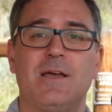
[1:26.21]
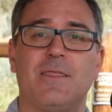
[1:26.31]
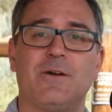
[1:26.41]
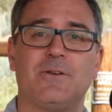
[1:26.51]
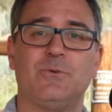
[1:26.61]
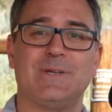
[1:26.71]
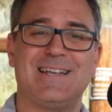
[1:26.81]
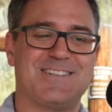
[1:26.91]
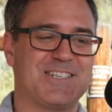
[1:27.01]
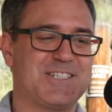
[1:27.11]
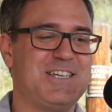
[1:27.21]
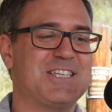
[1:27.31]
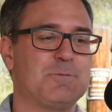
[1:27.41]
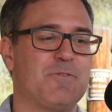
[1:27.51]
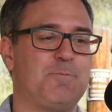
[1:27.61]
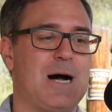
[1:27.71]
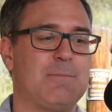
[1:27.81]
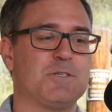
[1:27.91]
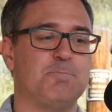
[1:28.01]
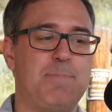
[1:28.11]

There you will get to see some of Bob's